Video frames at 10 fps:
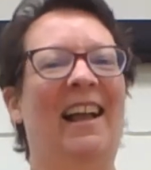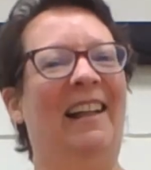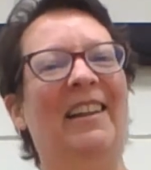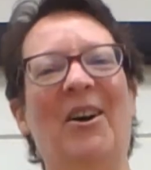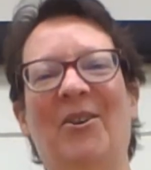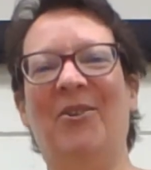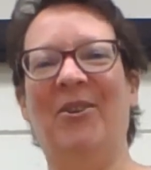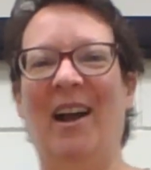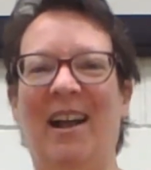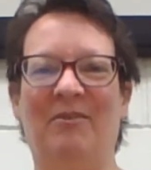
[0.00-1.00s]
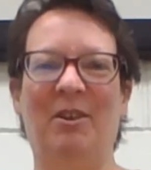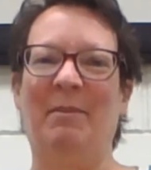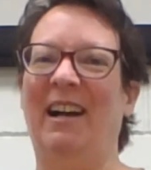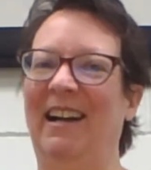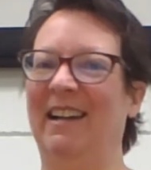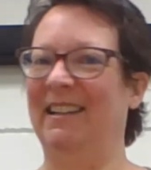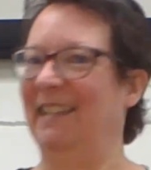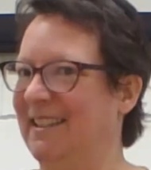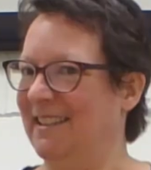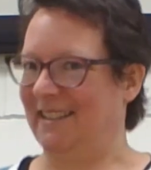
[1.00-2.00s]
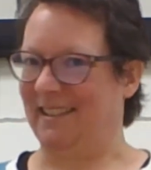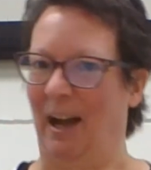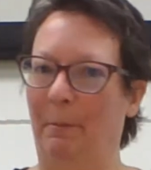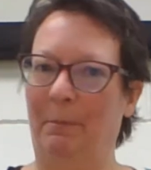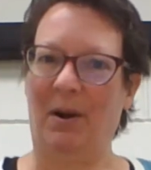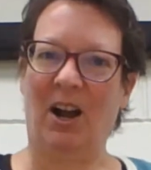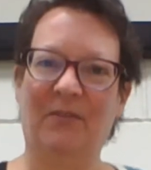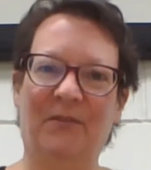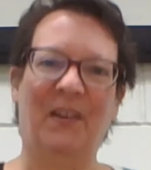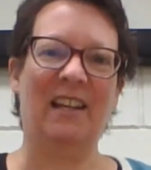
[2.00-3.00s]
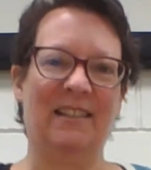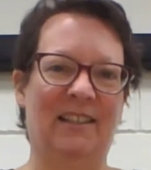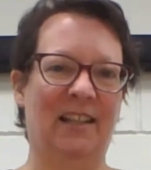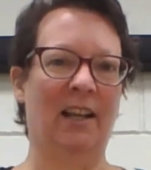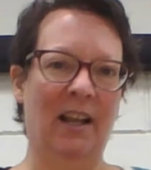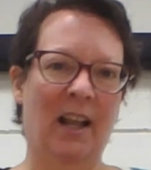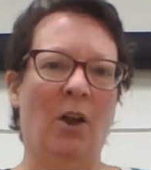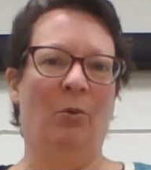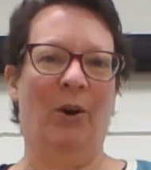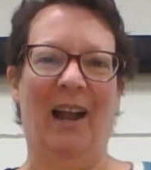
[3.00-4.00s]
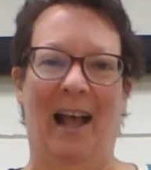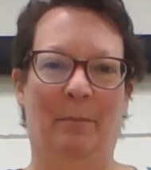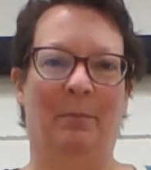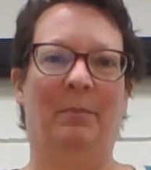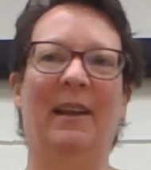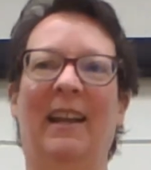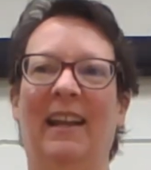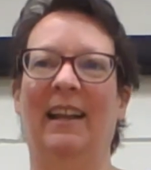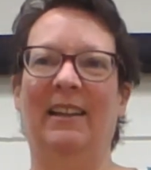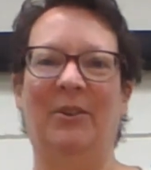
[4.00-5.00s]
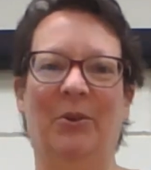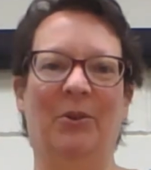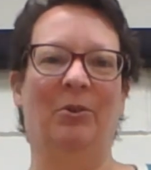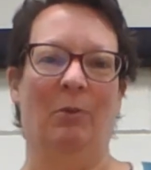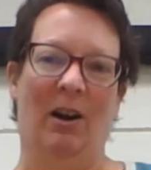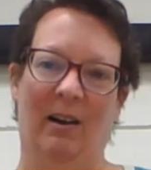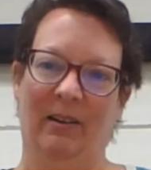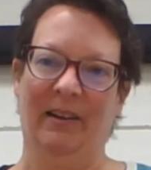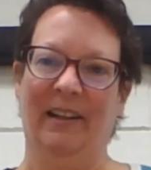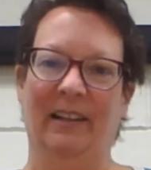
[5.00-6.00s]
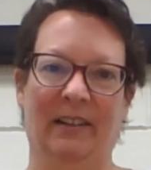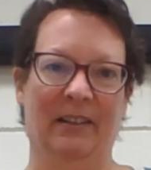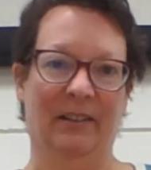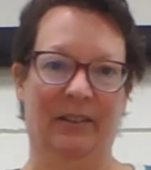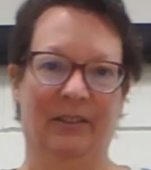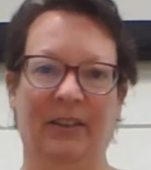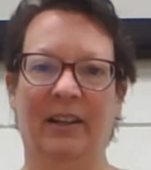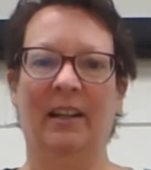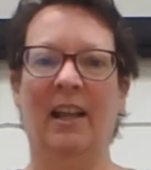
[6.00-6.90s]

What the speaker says: Hello, everybody, let's stomp our feet. We're happy you are here.